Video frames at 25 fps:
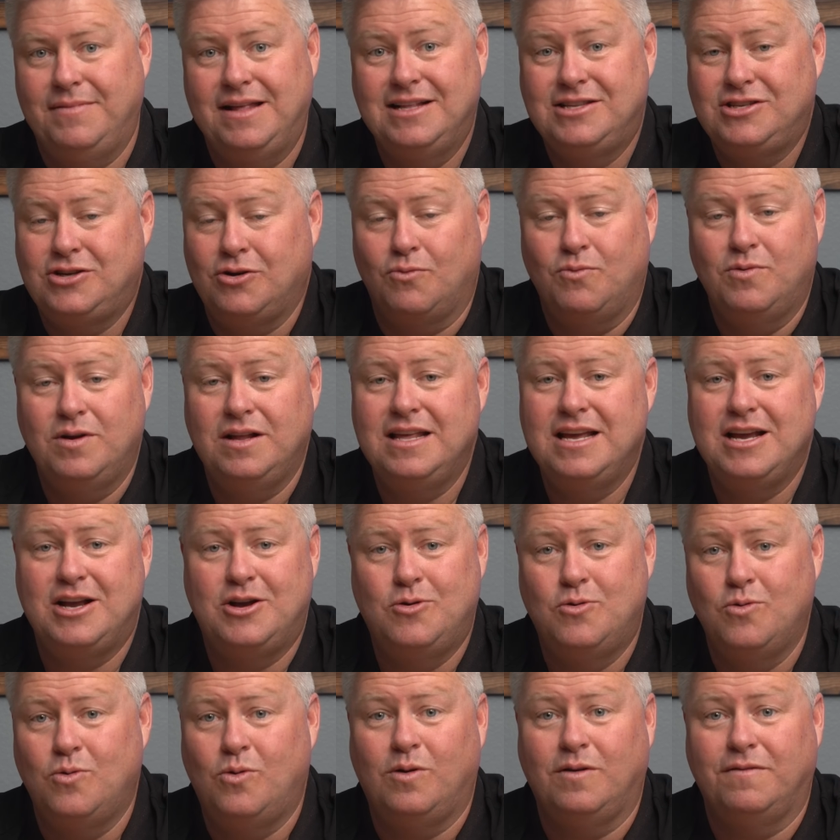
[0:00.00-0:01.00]
It's a really
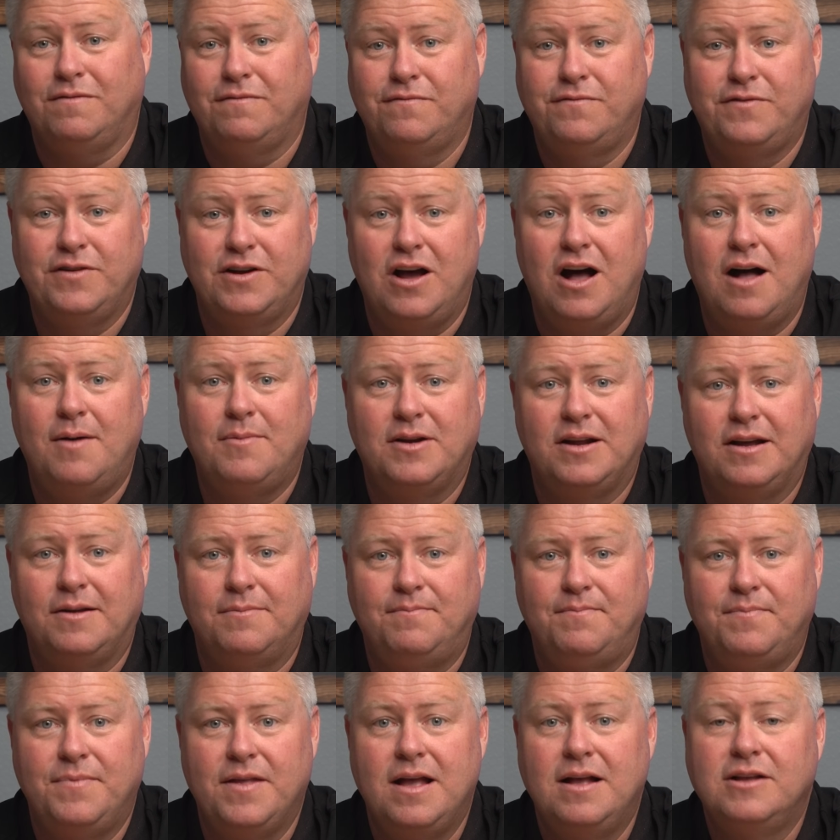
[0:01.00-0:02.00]
cool phenomenon.
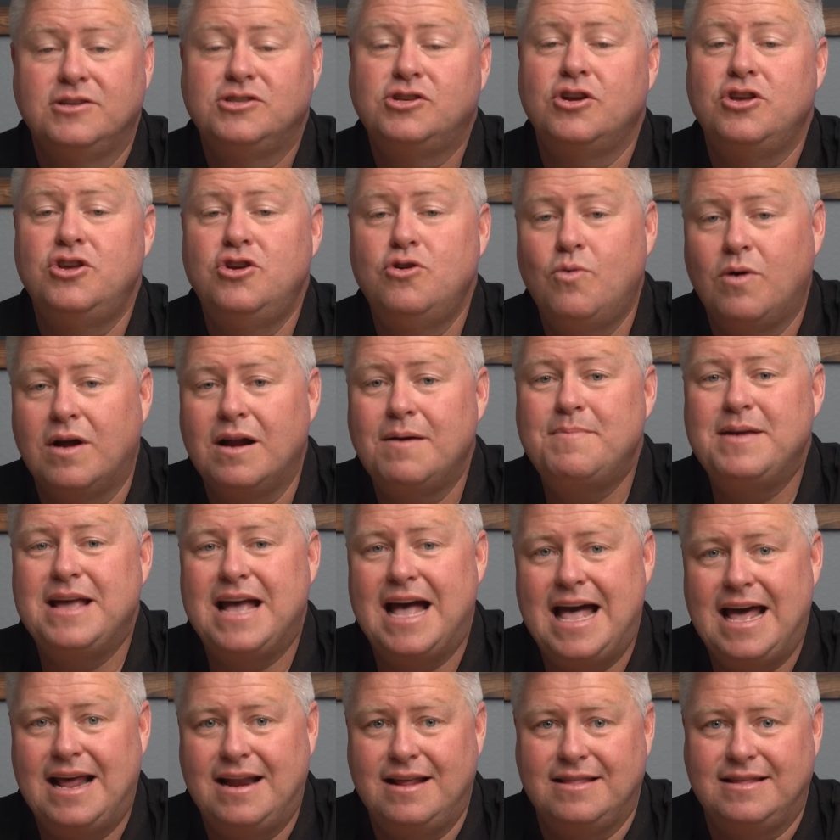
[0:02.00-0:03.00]
So you want to be
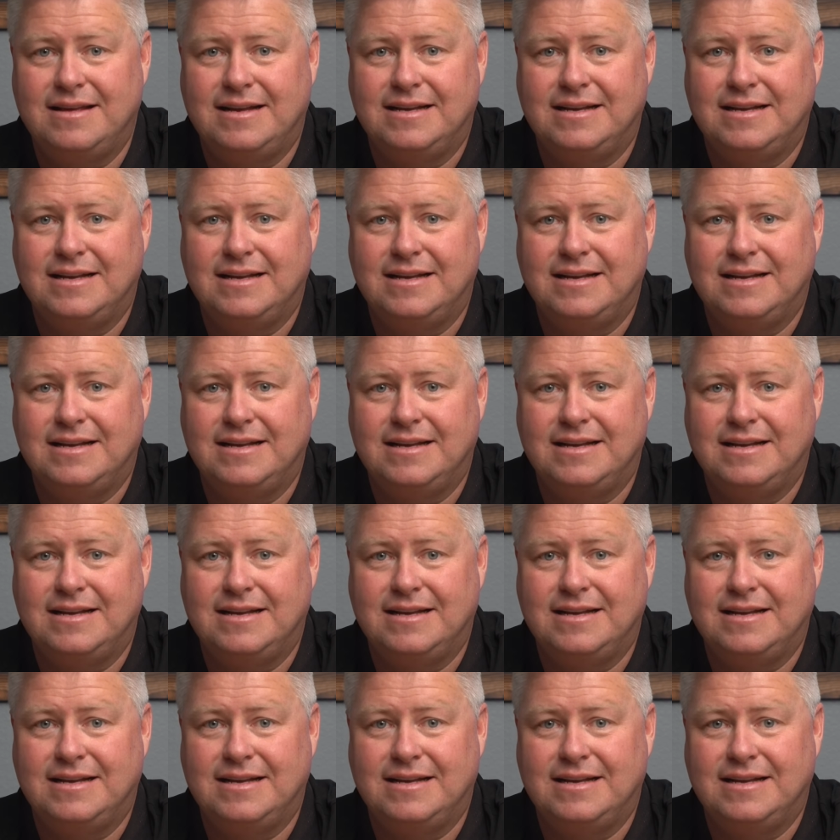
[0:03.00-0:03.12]
ahead of